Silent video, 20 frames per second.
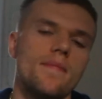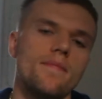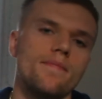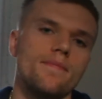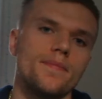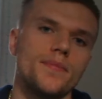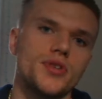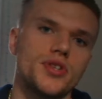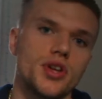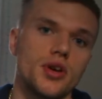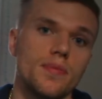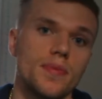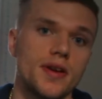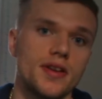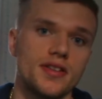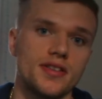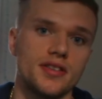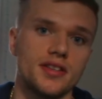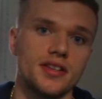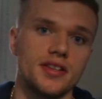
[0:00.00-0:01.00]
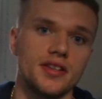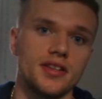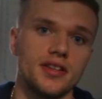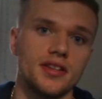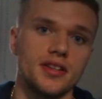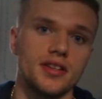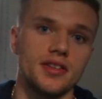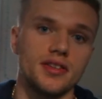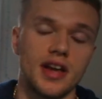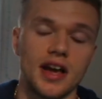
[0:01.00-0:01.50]
So basically
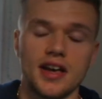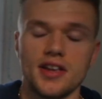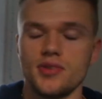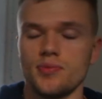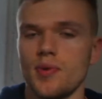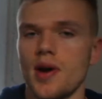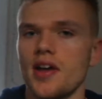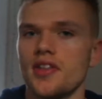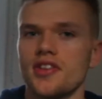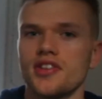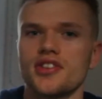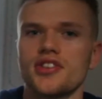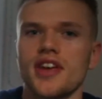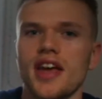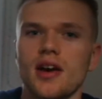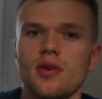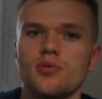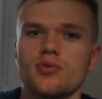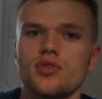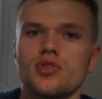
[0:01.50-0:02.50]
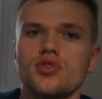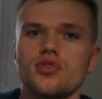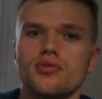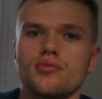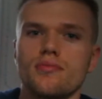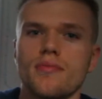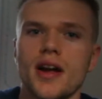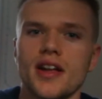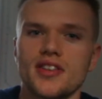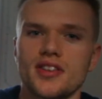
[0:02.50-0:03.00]
that is where the scales
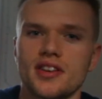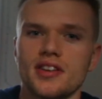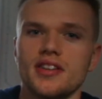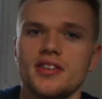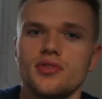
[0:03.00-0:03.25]
dramatically